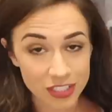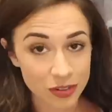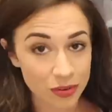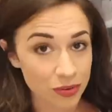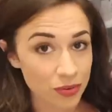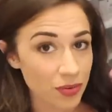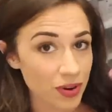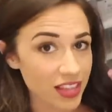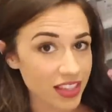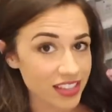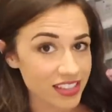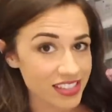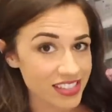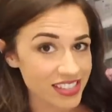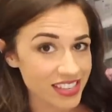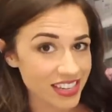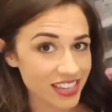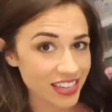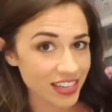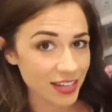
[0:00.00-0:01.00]
Don't know why this
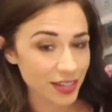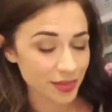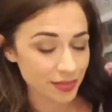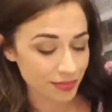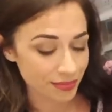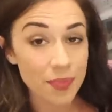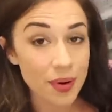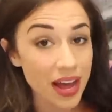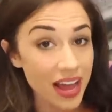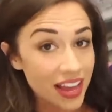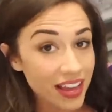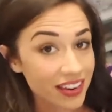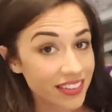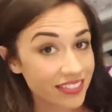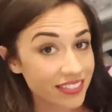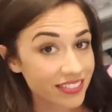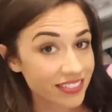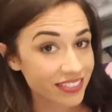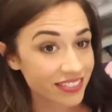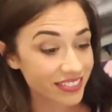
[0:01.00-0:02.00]
is in here, but
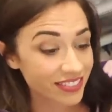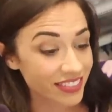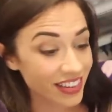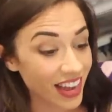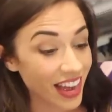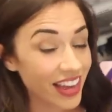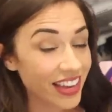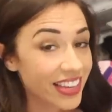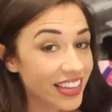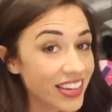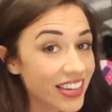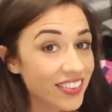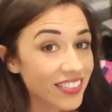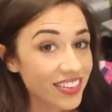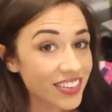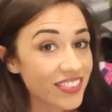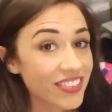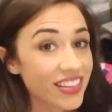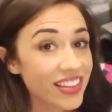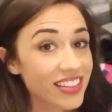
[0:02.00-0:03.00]
I can get
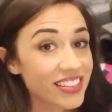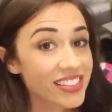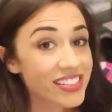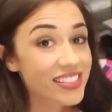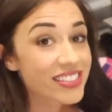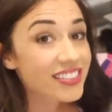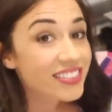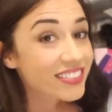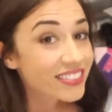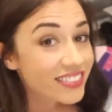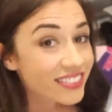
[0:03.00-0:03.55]
rid of this.